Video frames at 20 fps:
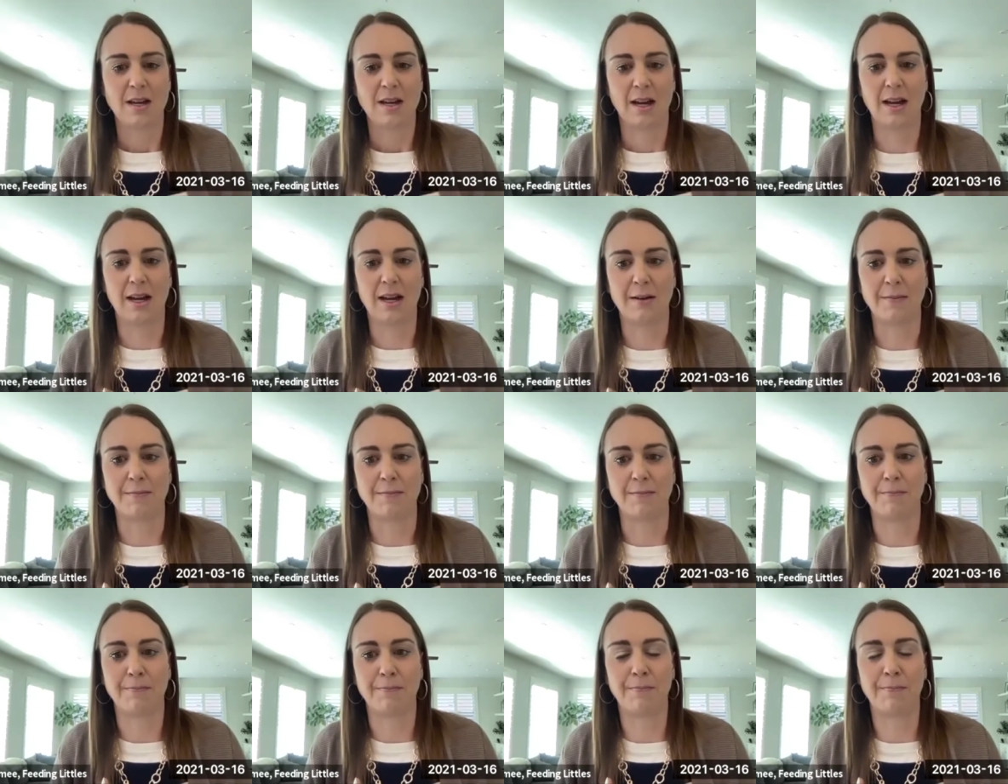
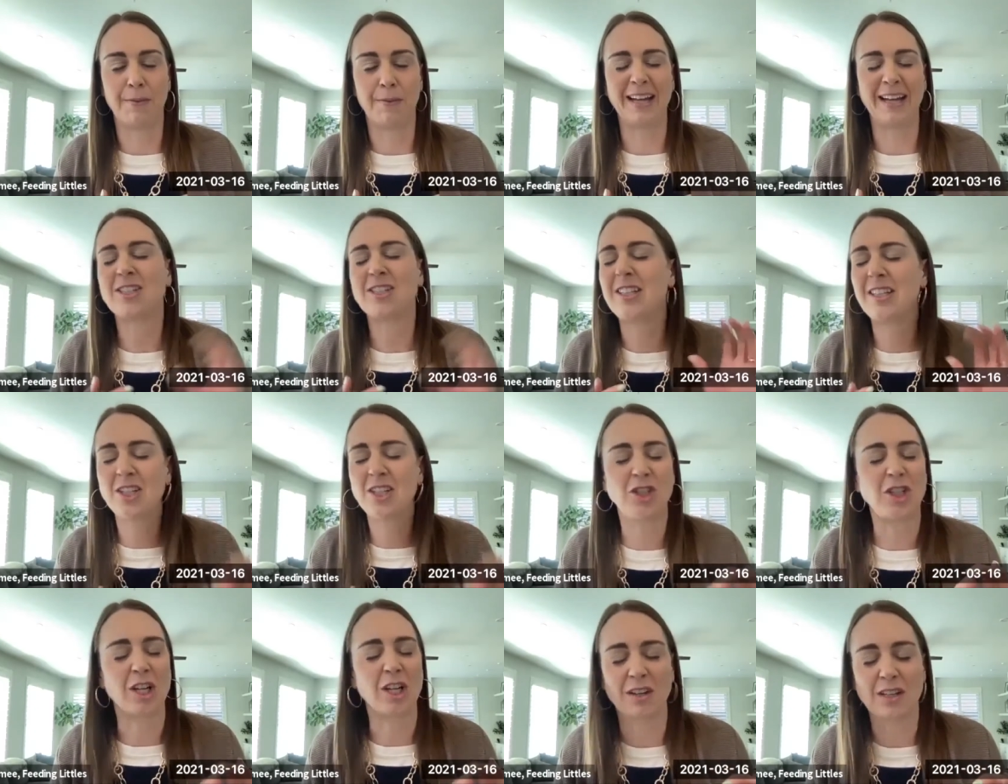Um, but I just need to
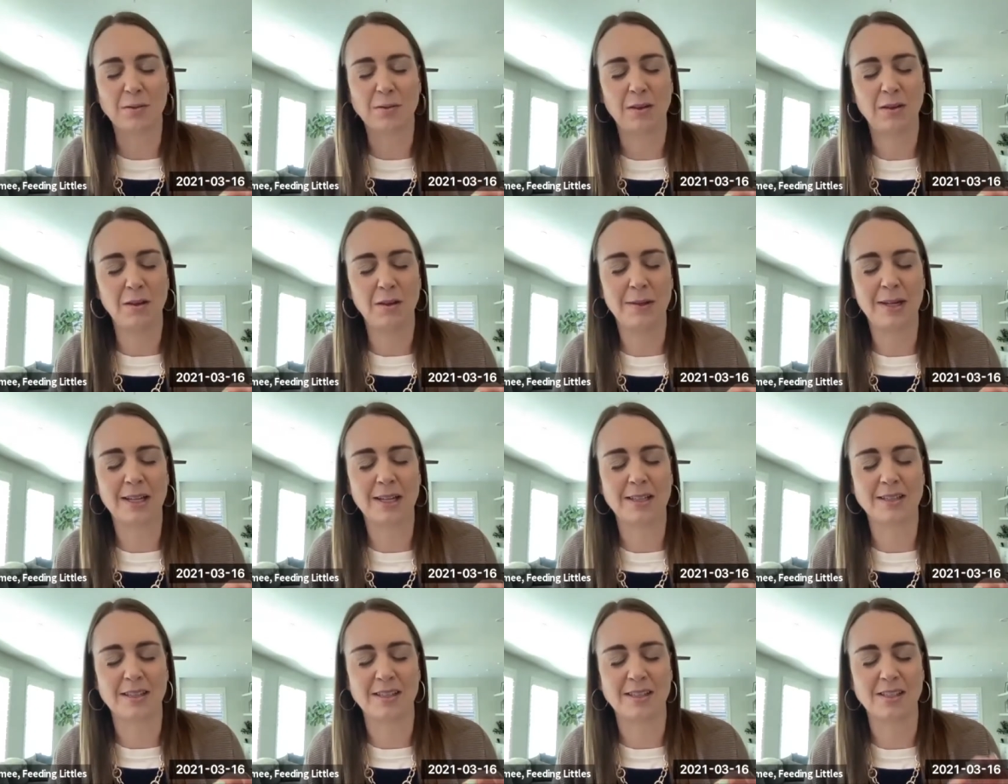share this with you
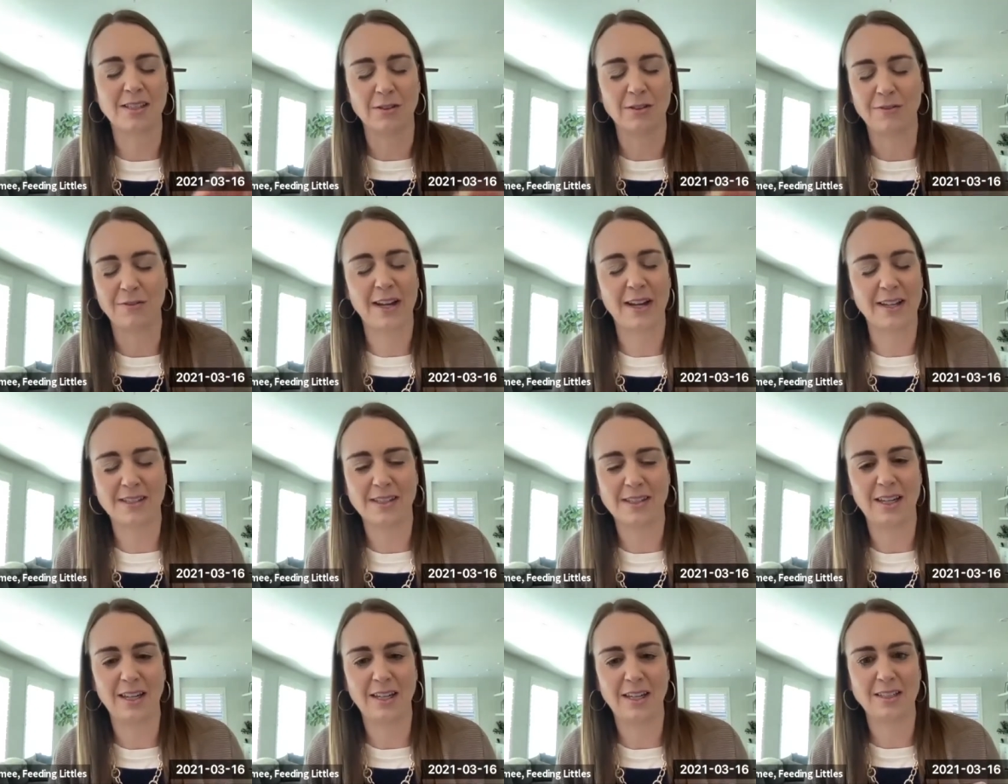because this is so
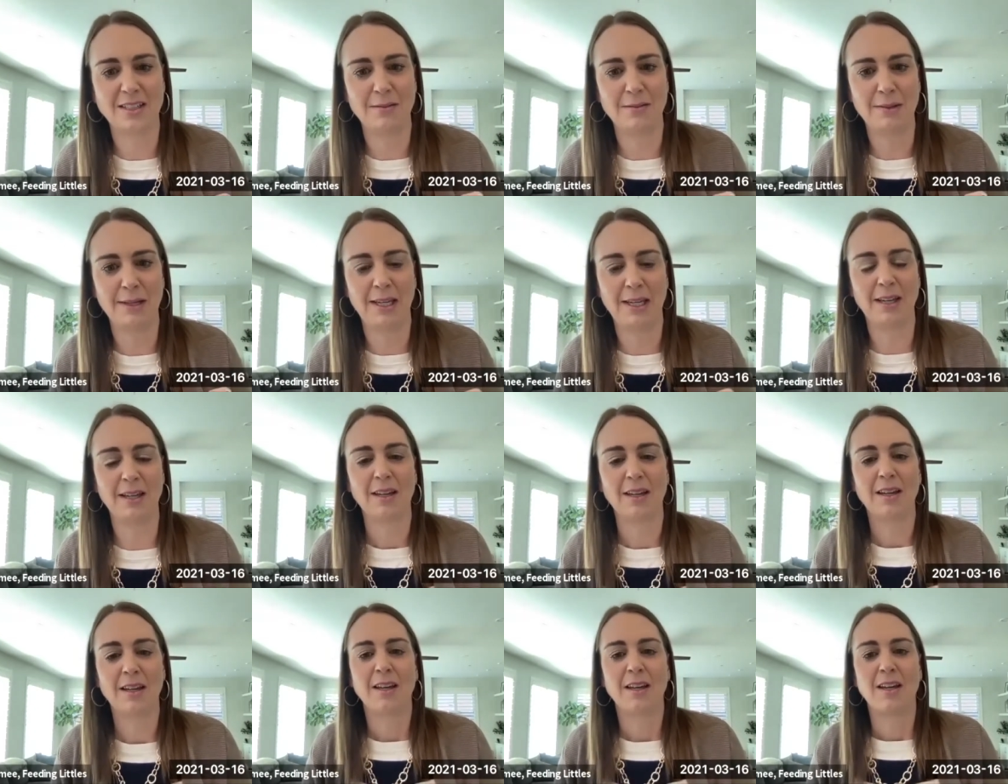fascinating to me.
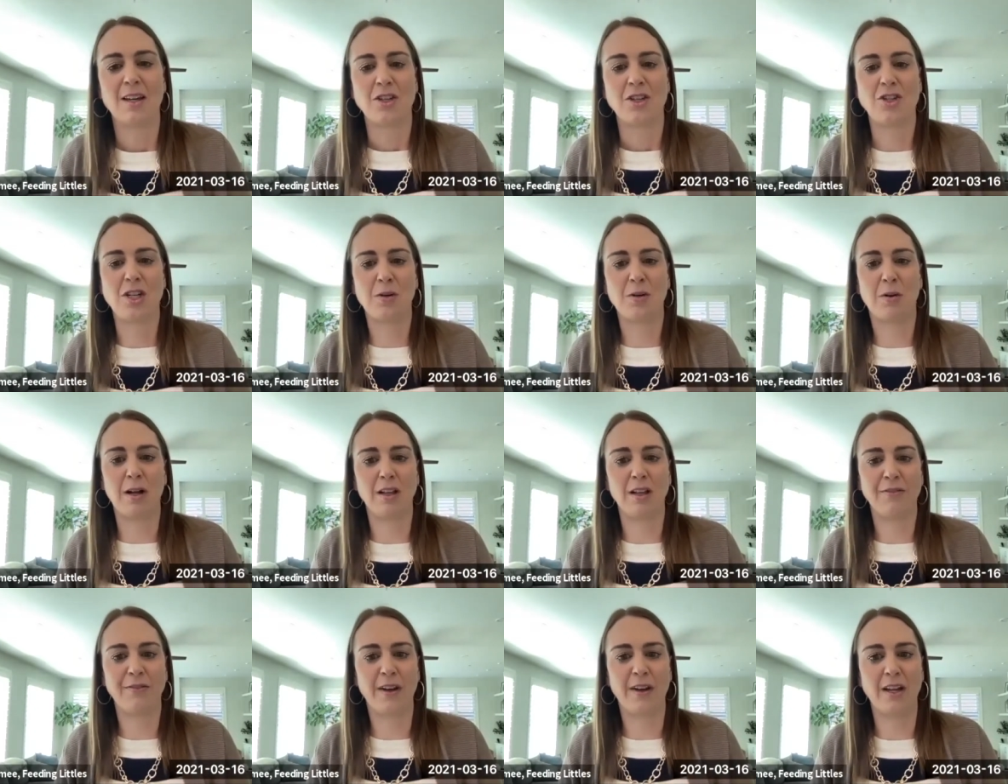She
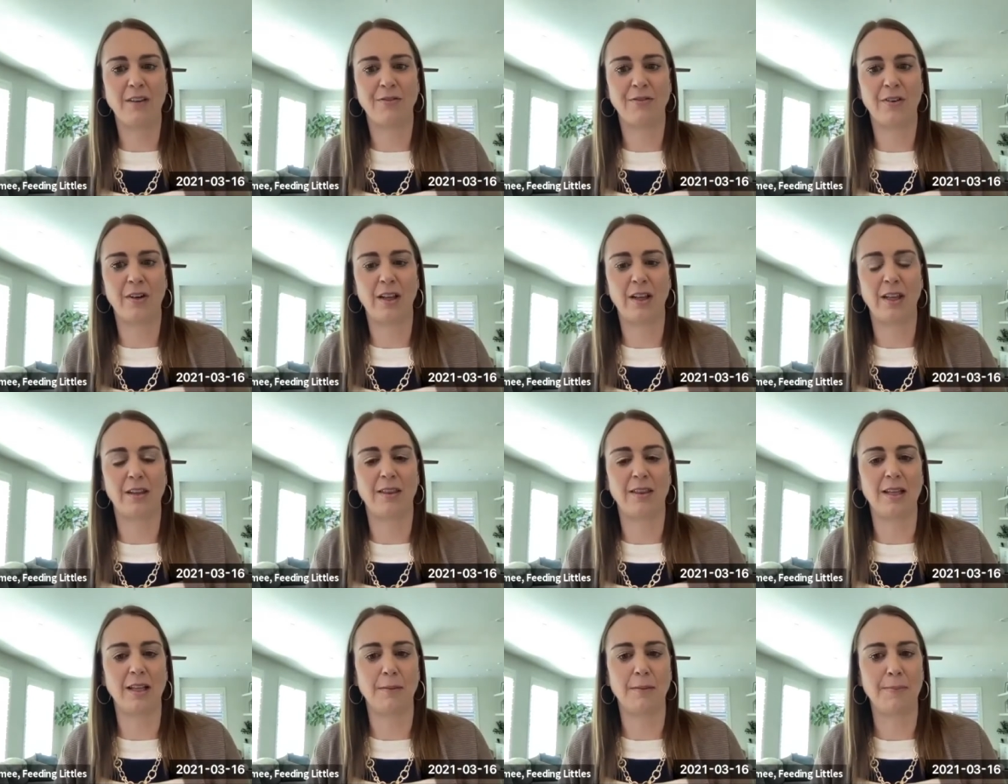qualified for
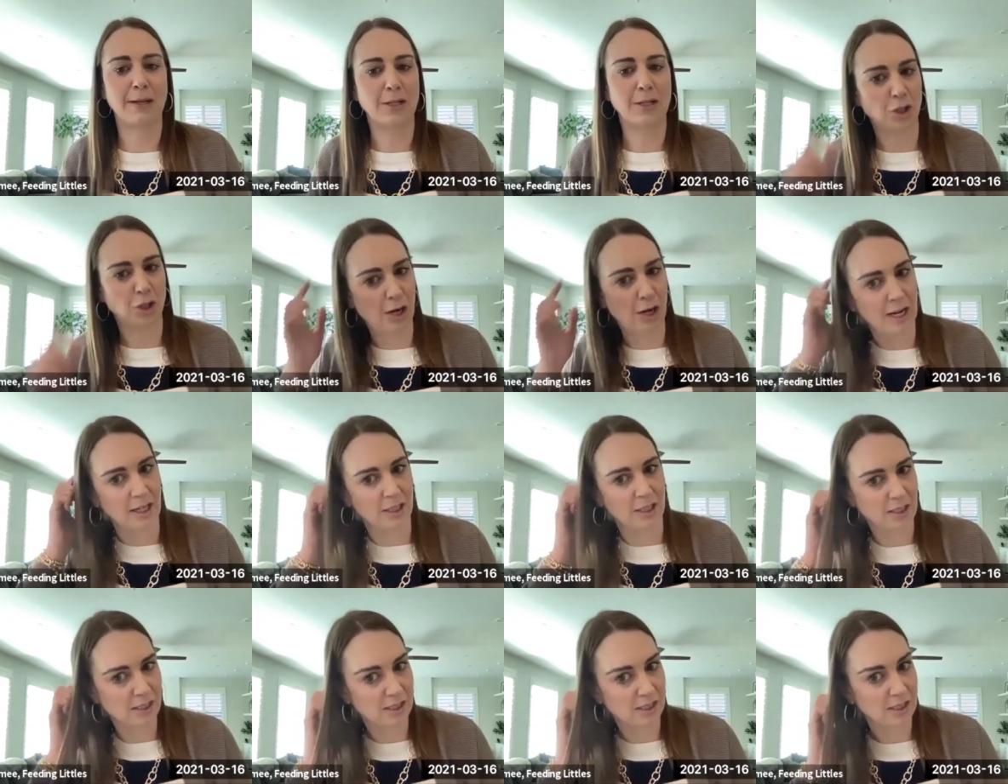the Olympic
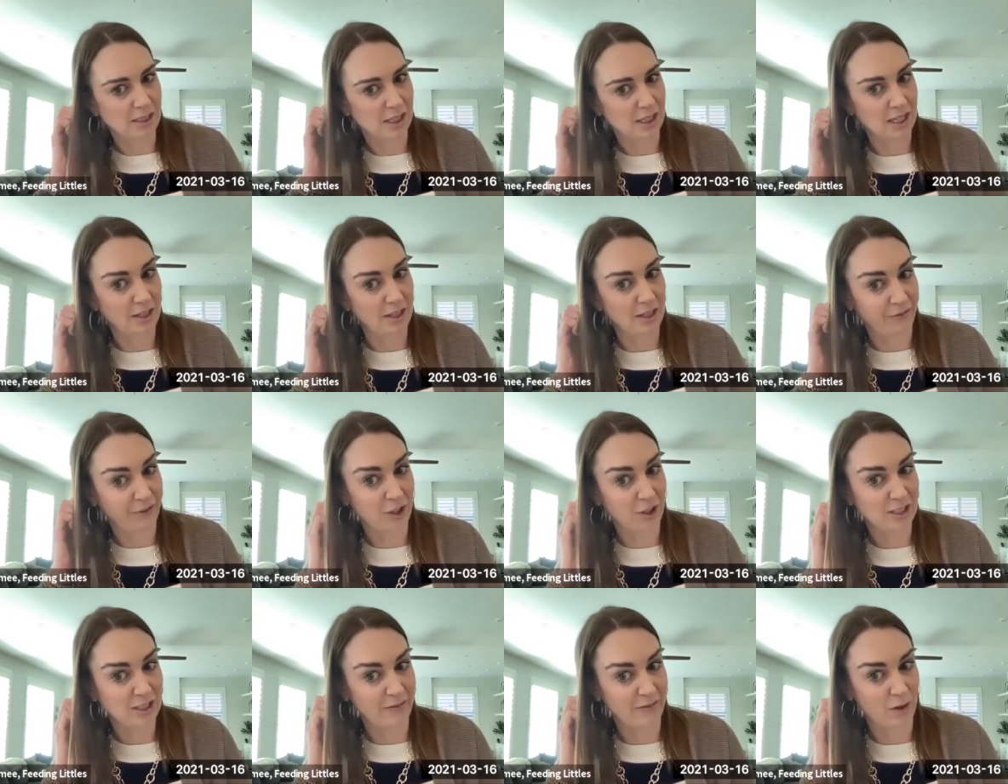trials in the
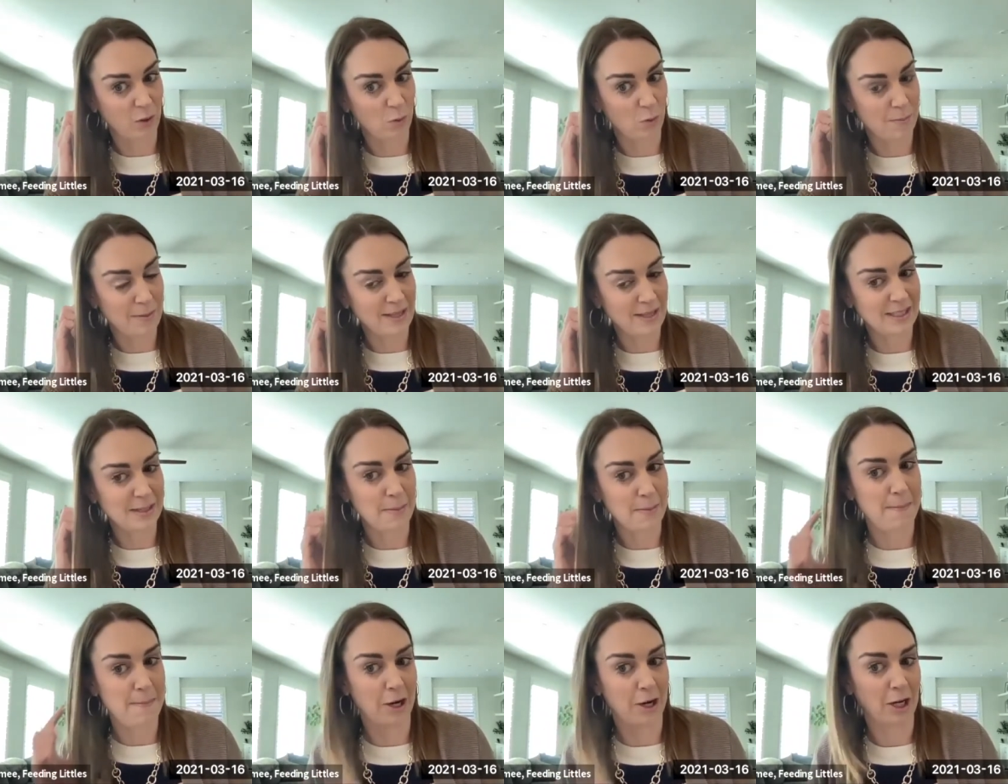first ever women's
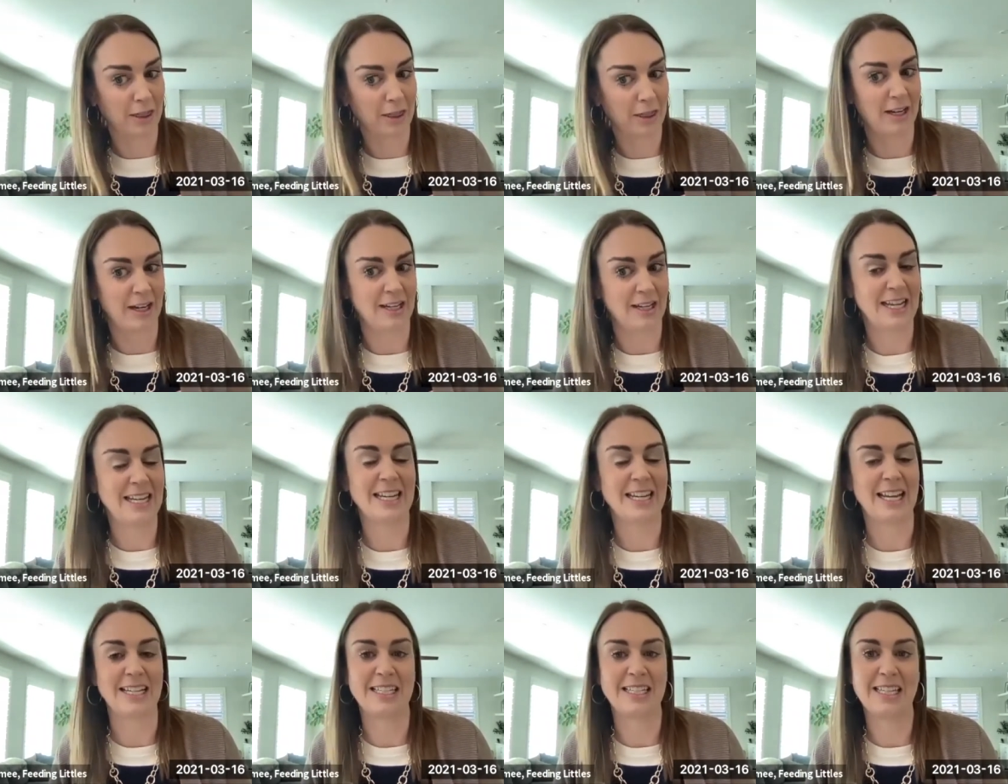marathon in
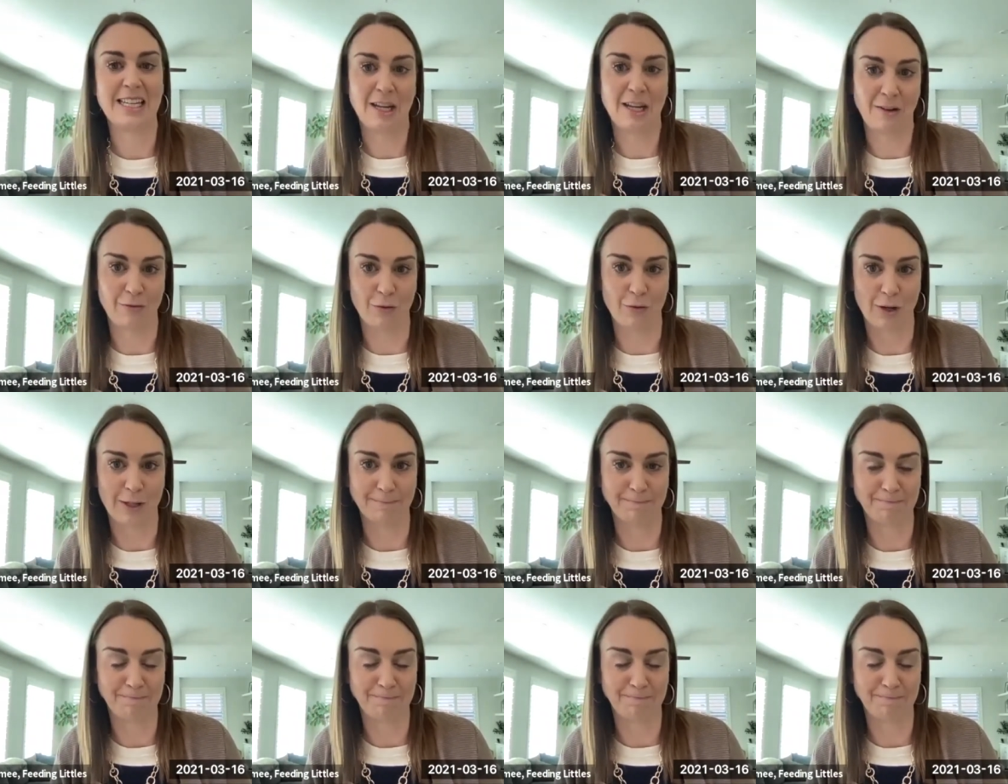1984.